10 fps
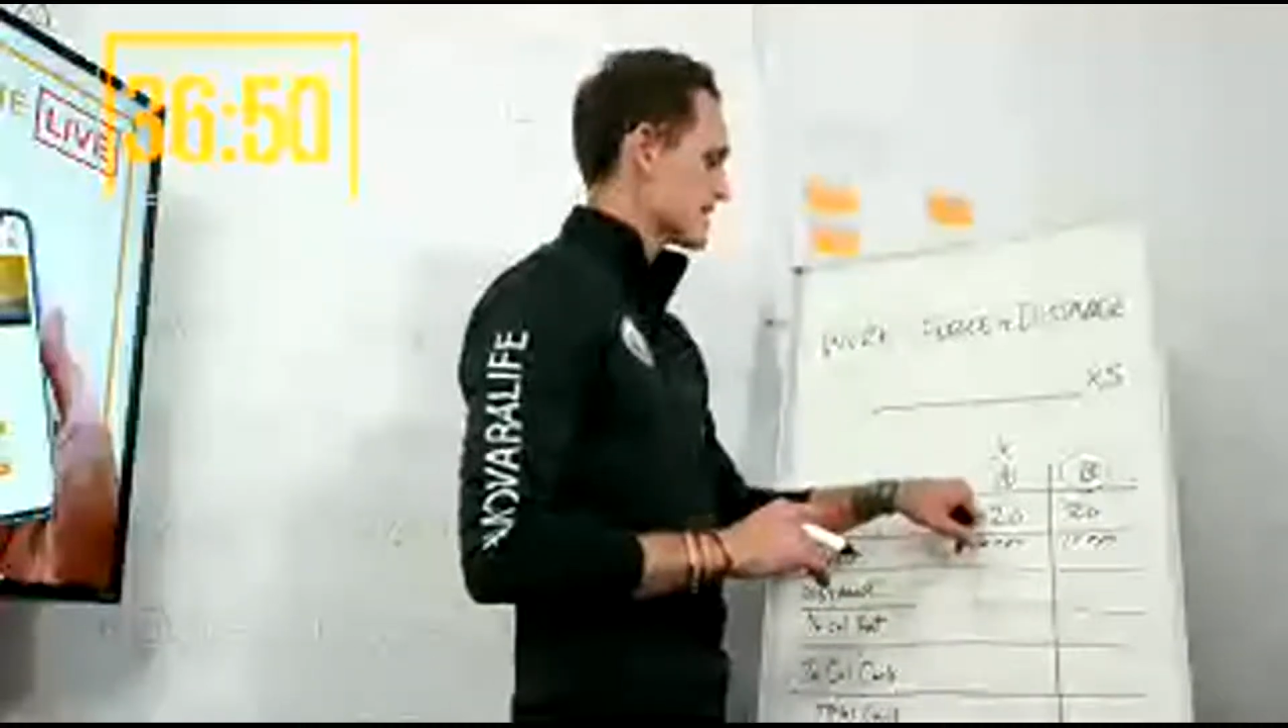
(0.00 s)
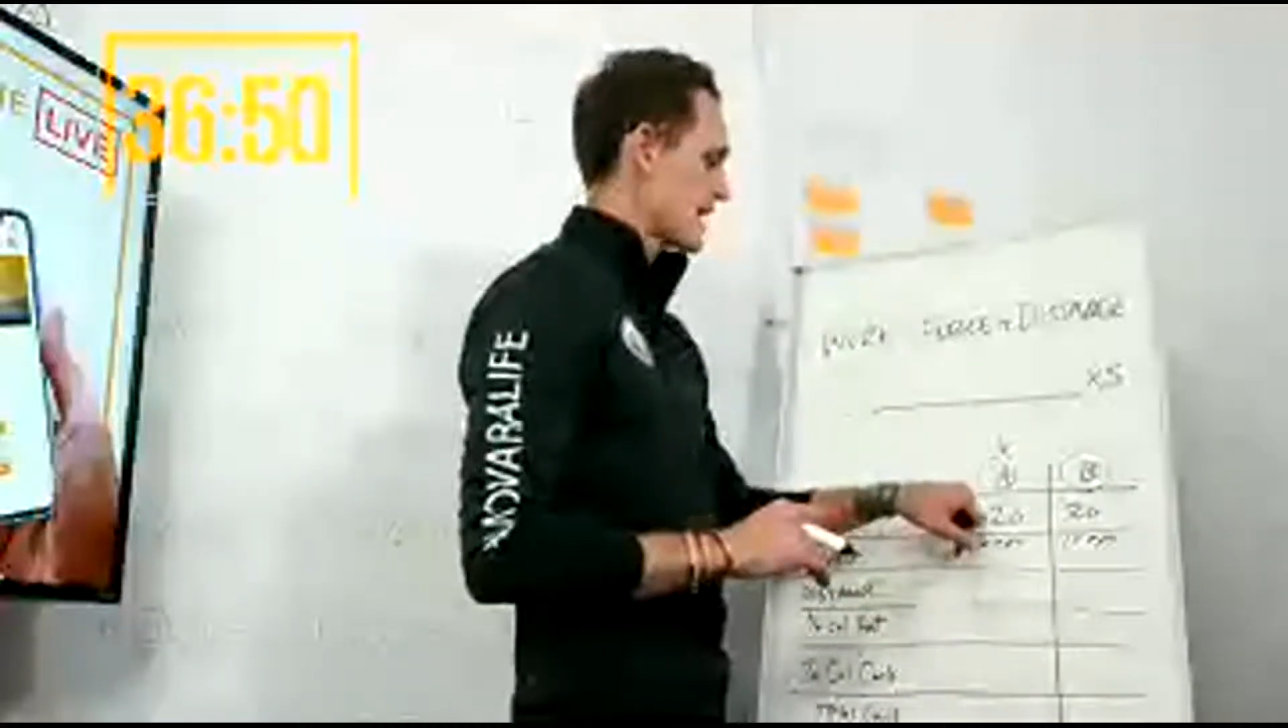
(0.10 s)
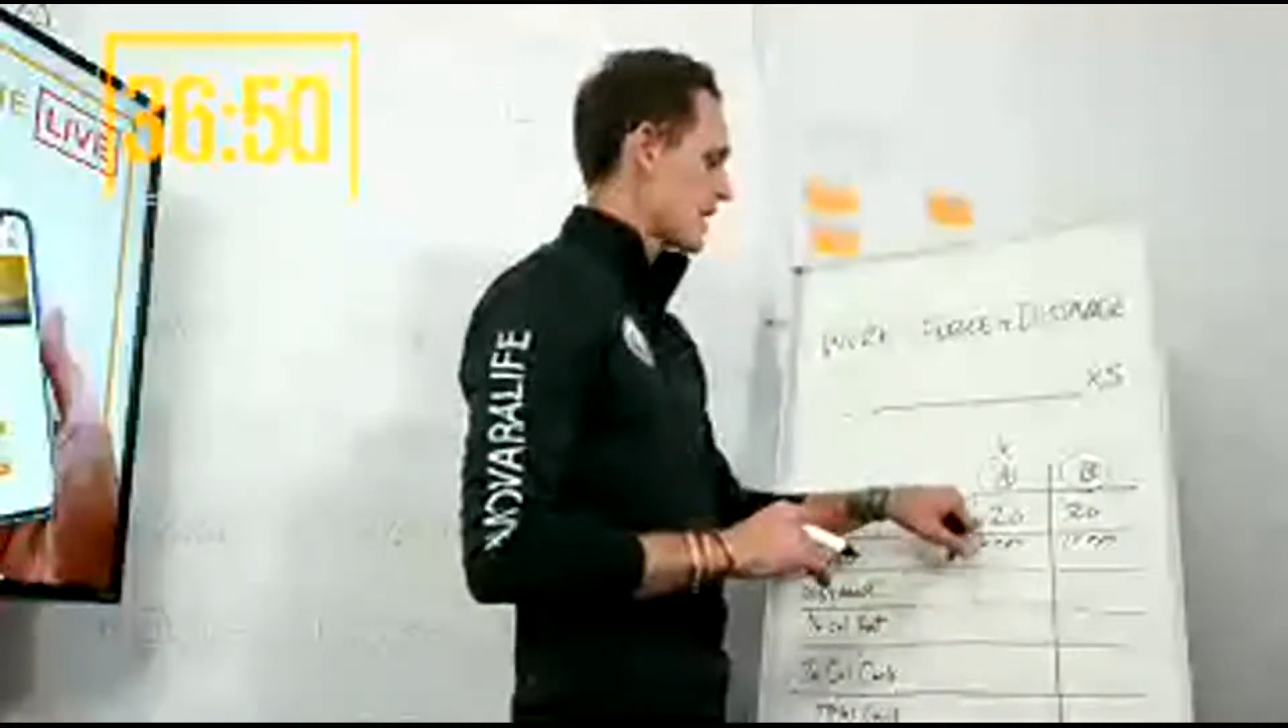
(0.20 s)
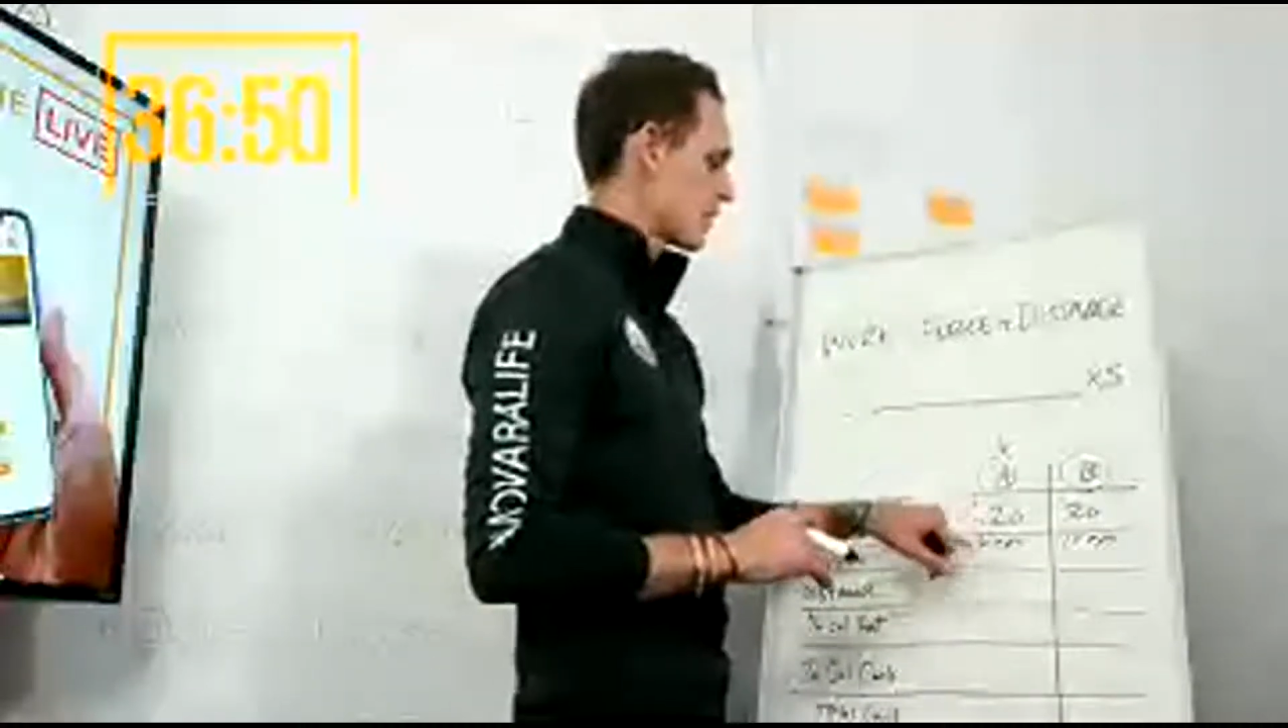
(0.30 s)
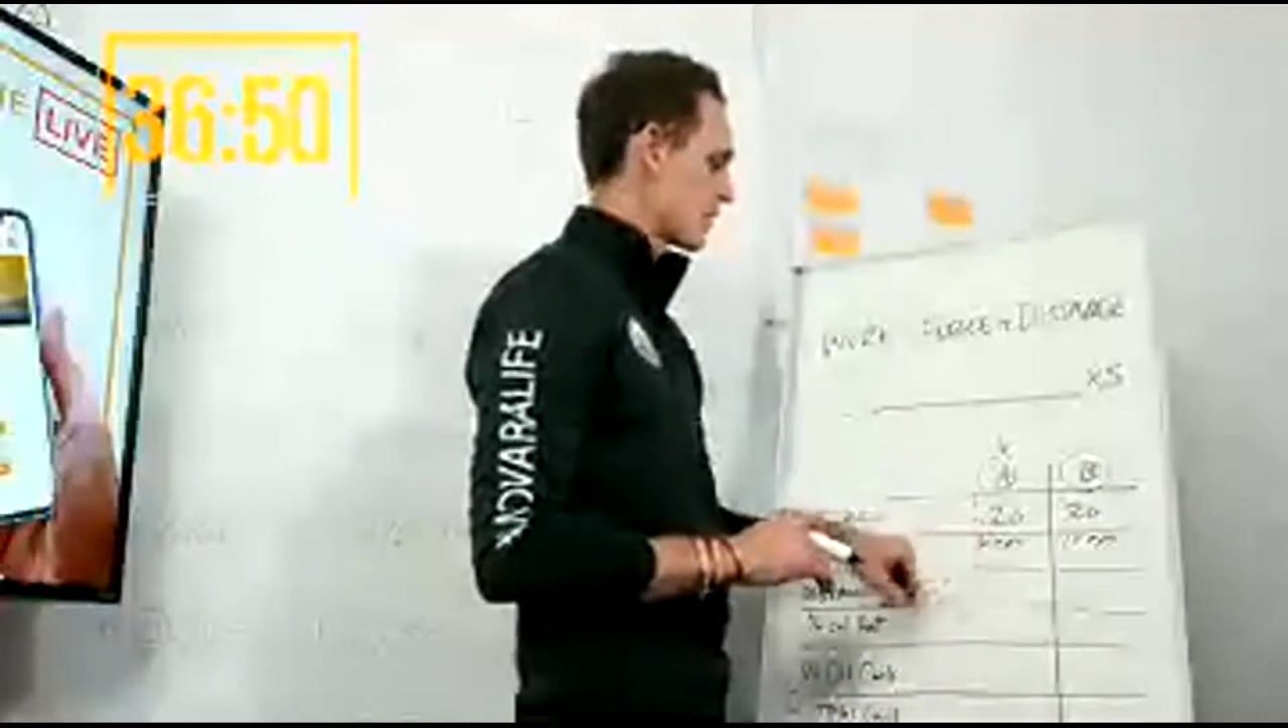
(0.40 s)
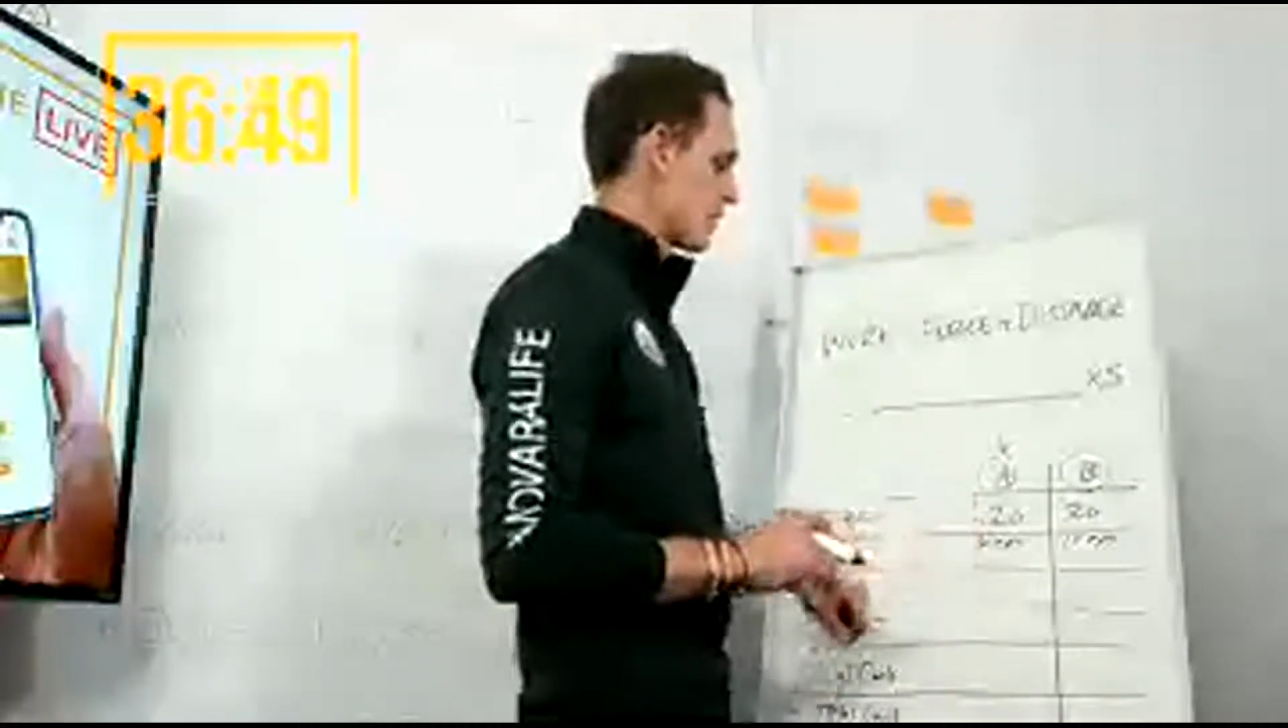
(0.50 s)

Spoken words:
an hour